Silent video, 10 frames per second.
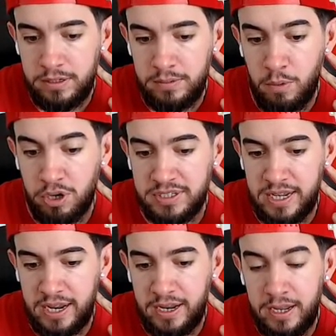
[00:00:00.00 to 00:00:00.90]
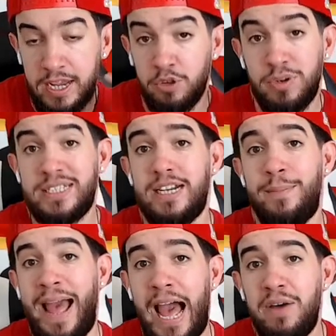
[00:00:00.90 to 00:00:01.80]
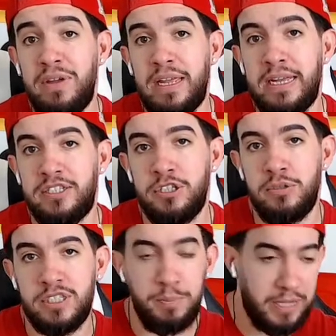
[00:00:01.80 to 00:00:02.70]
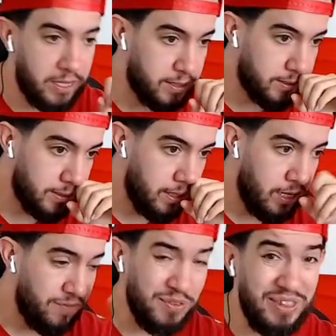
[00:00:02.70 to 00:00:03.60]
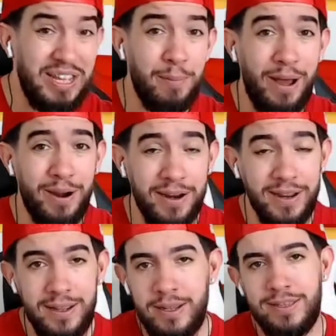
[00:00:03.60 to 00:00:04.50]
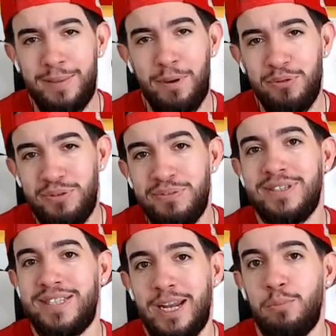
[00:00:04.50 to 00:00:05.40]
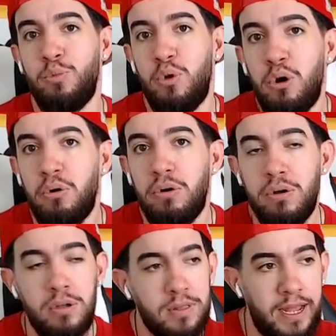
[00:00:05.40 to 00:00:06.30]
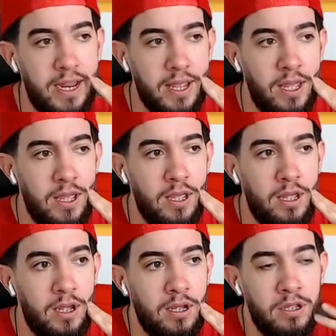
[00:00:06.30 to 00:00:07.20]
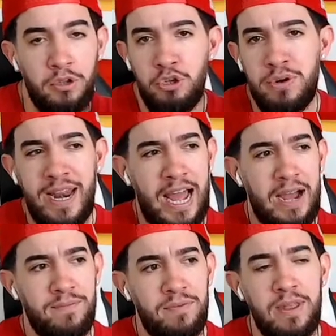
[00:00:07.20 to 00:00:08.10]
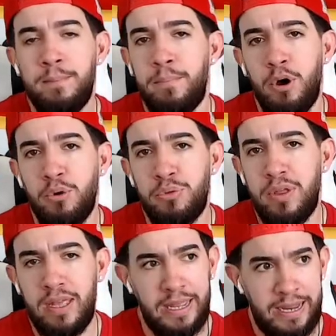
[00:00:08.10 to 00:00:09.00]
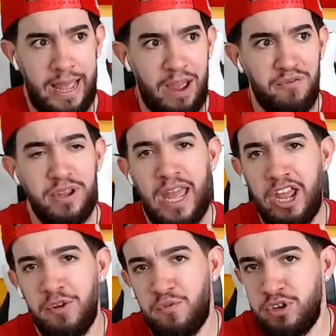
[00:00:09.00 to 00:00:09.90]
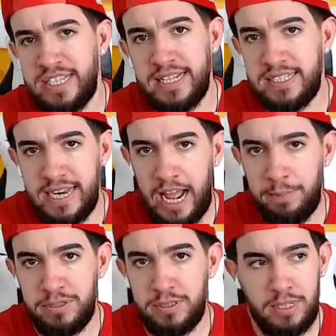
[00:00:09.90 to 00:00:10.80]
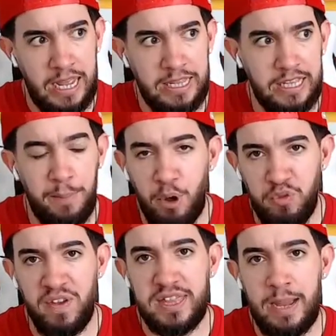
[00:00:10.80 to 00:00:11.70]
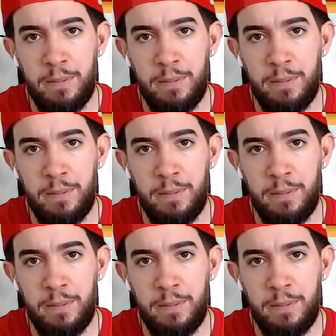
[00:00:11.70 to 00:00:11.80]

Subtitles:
Marset. And the reason I'm having it too is because if you think about it, they both do the same role. Like, you can have them both in every game for 10 snaps. I think they both fit that